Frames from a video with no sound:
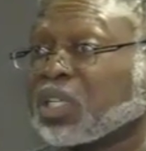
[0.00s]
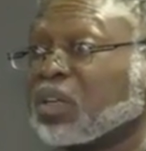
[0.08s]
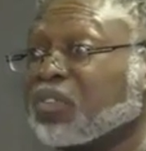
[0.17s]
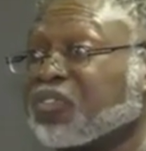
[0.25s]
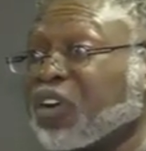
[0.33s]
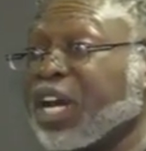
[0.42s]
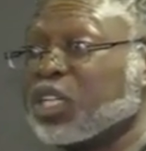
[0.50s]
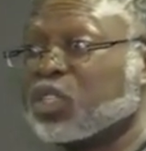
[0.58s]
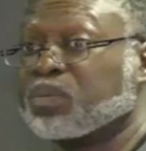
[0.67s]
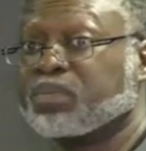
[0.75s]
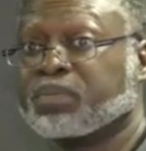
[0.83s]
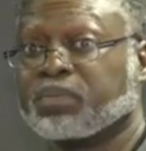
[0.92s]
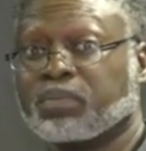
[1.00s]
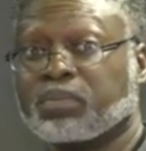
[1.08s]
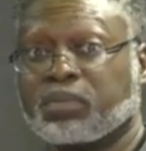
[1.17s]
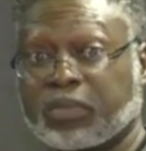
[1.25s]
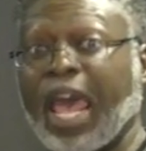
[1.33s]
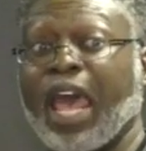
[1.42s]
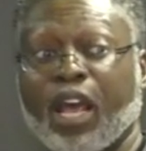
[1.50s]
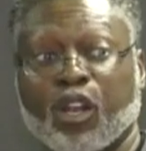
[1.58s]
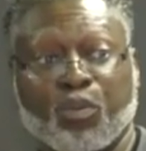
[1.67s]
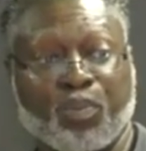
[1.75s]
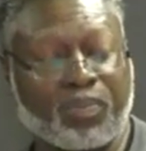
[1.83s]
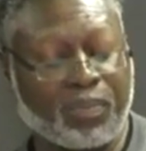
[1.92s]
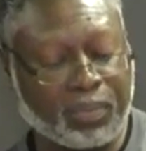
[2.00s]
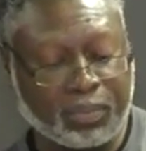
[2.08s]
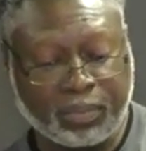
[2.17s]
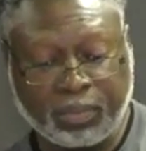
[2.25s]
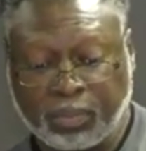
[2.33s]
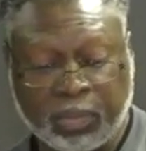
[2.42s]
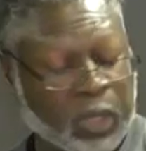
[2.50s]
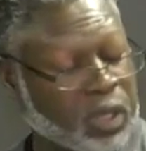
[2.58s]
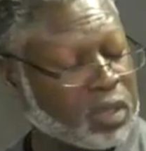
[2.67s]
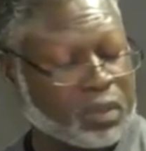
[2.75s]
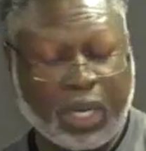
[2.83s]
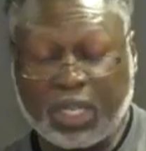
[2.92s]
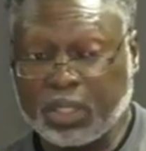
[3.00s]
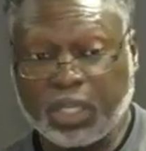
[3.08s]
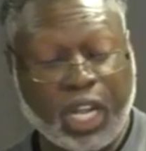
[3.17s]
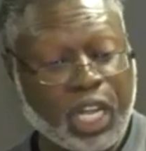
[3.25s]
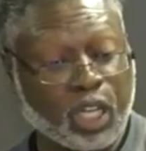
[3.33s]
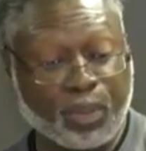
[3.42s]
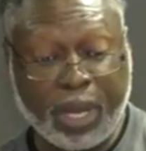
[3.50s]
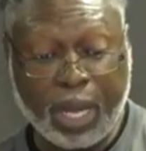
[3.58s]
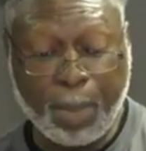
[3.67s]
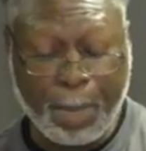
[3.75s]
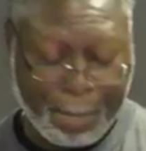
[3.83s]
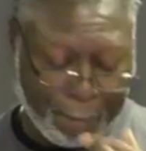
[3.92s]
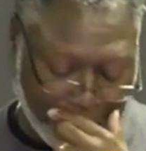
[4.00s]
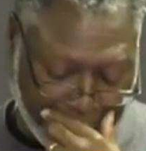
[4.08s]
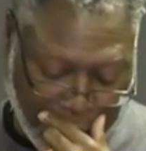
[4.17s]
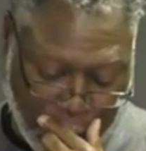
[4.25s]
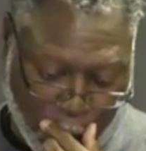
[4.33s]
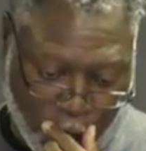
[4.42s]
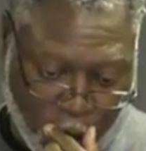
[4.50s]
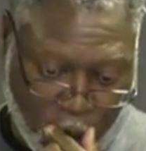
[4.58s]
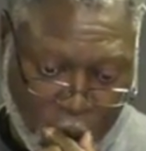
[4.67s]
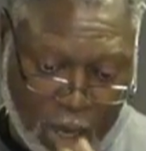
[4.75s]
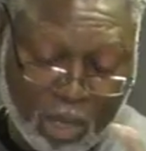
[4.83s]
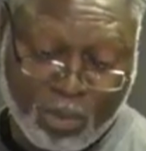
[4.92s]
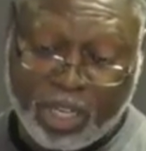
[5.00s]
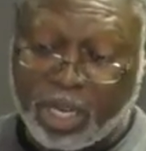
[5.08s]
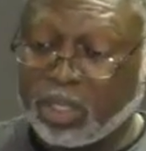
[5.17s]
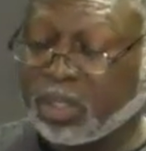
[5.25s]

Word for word: to go fight Dad. Yeah. But he said, hey, look, man, let me tell you